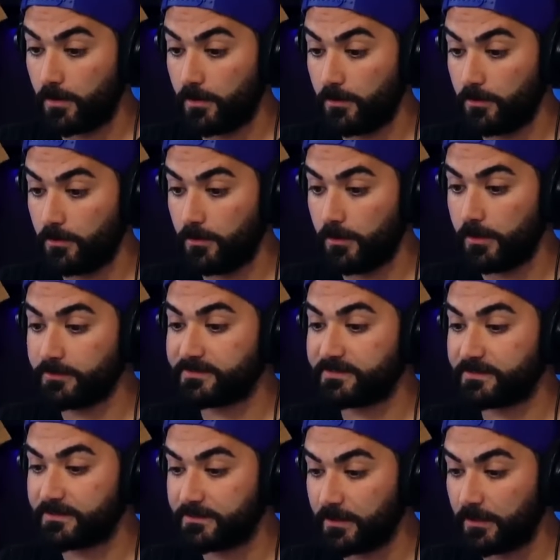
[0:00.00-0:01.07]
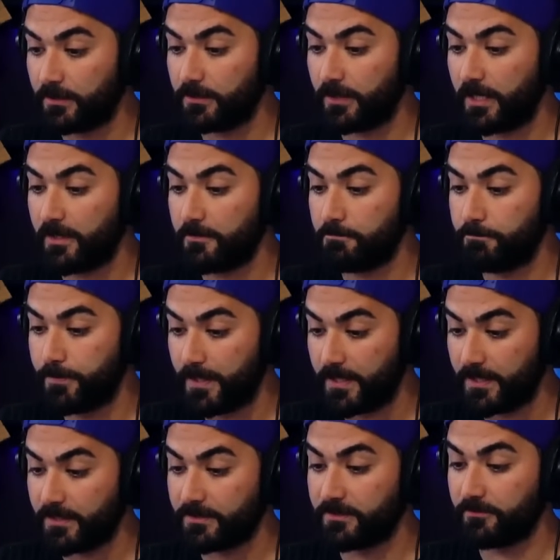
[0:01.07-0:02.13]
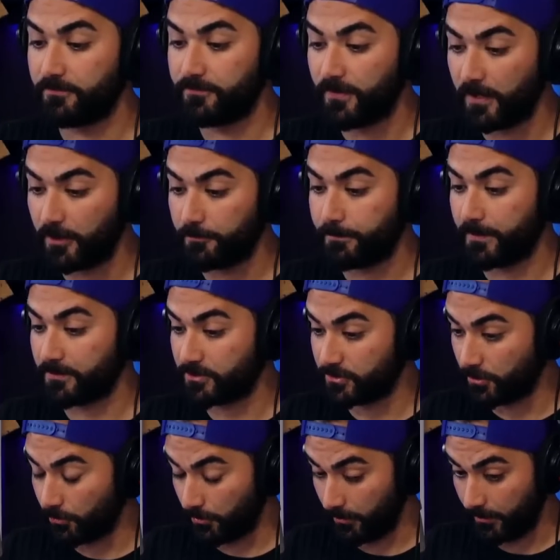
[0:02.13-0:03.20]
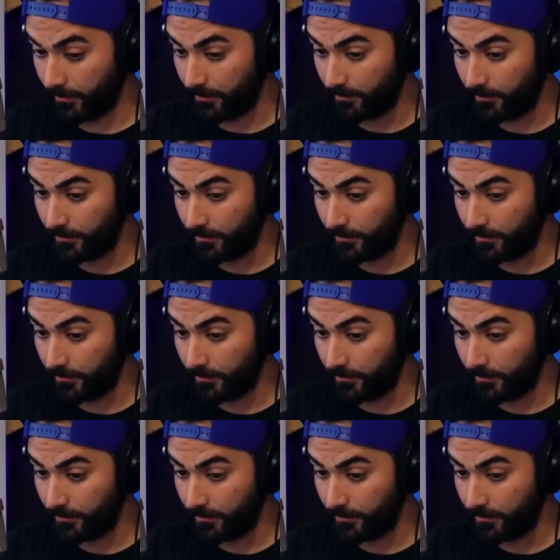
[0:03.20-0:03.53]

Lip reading: it's still a big developing story.